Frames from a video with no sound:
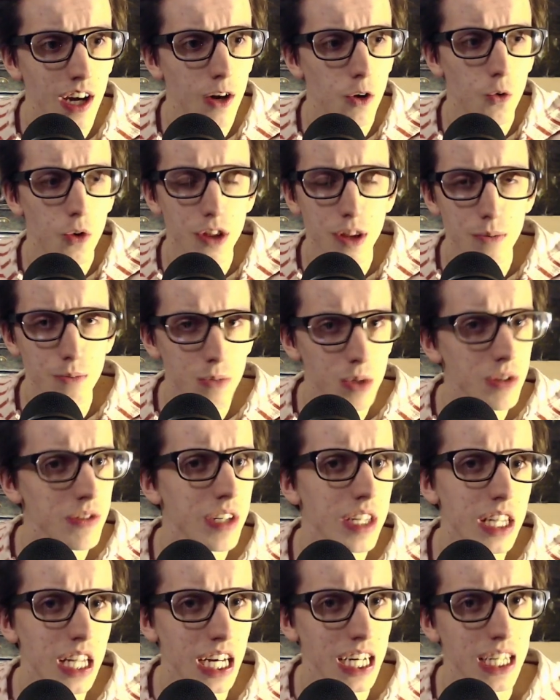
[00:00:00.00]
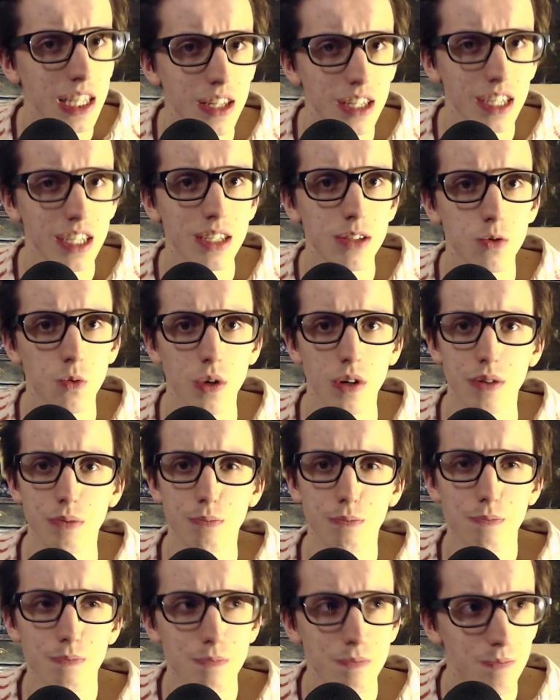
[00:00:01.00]
With a movie like this where
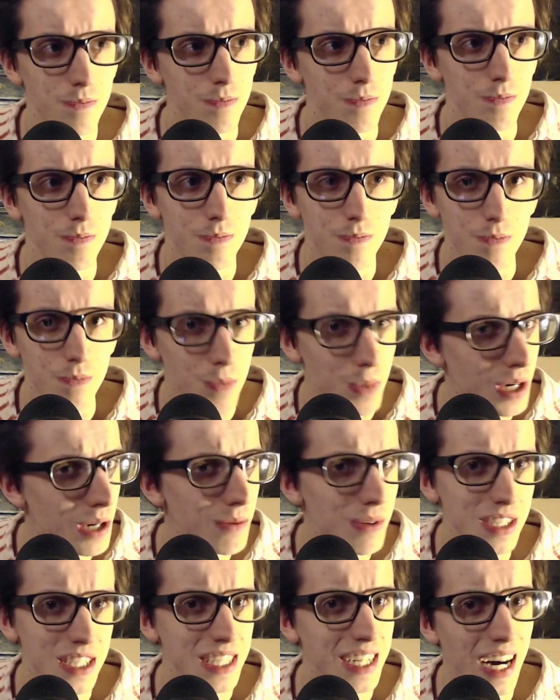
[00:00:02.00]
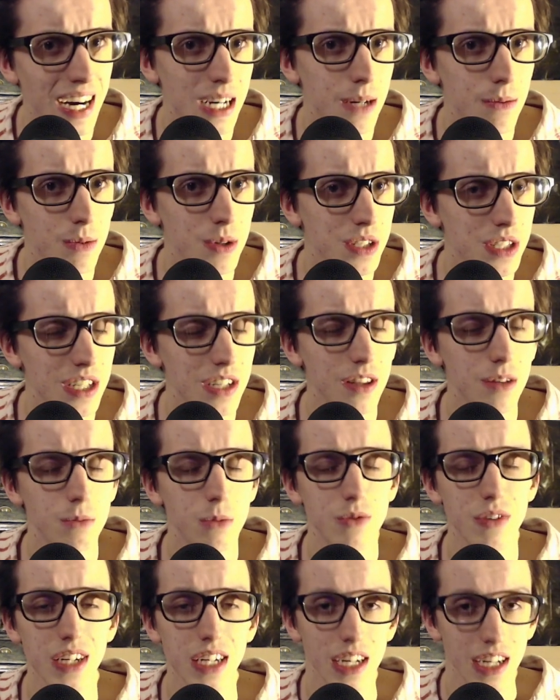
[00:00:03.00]
pretty much 90% of the
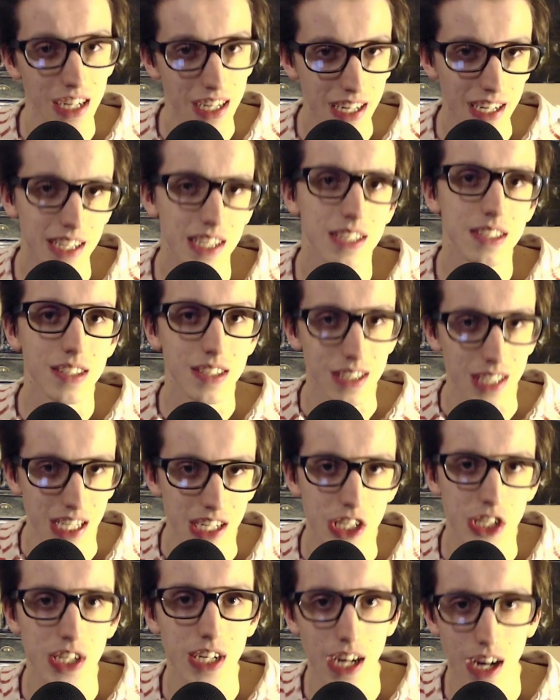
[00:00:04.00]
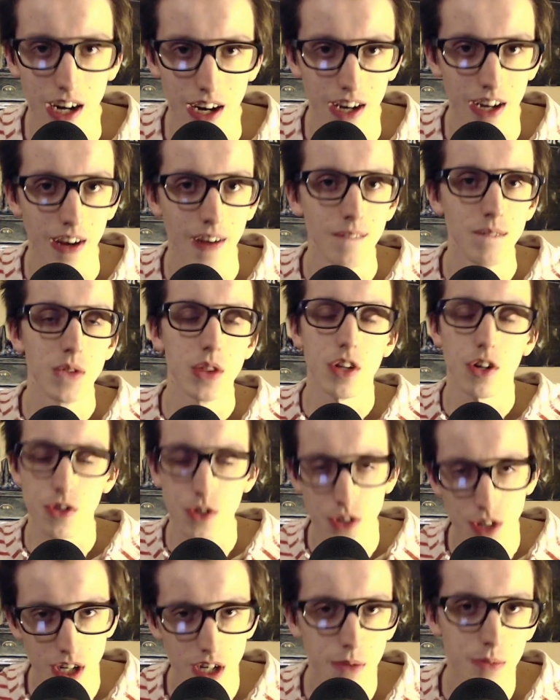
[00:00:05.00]
movie is CGI, there's
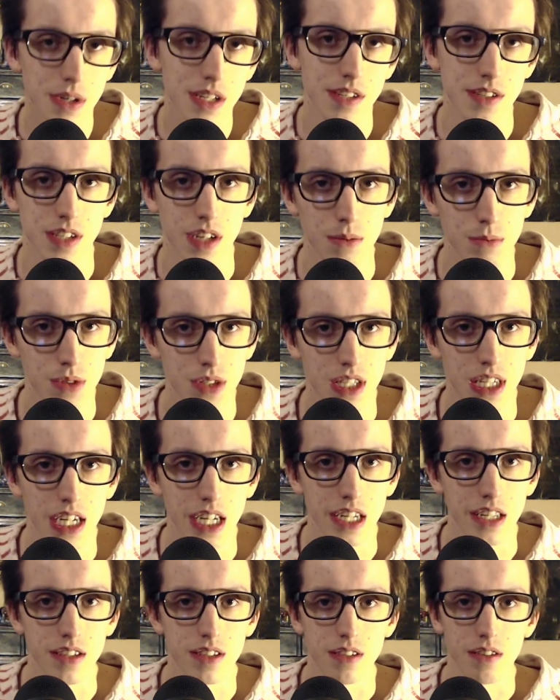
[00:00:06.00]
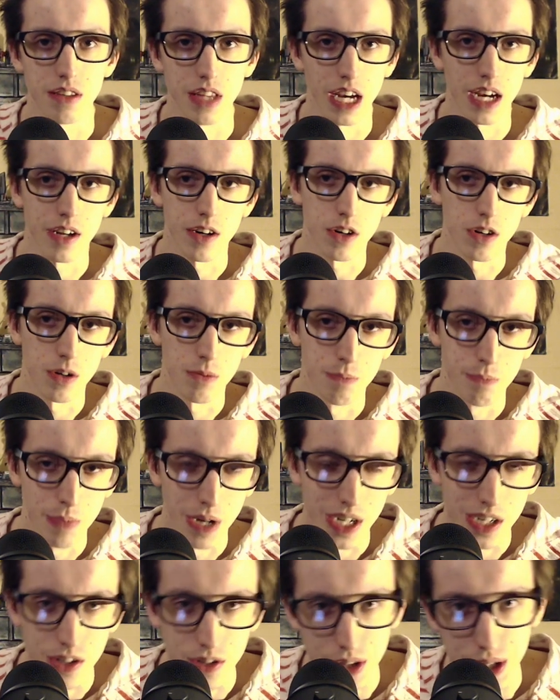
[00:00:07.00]
gonna be some scenes that are
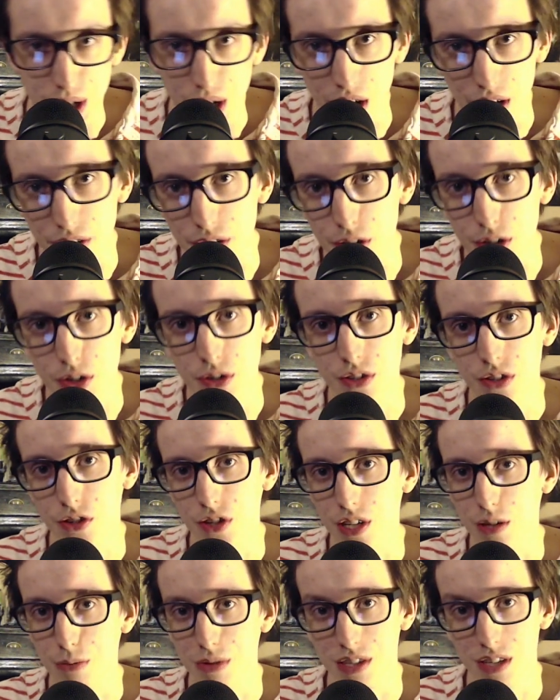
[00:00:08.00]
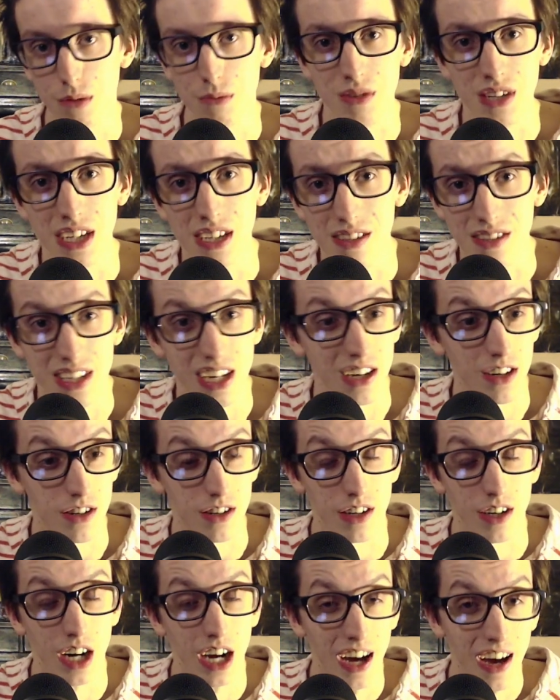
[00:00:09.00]
better than others. There's gonna be some scenes that are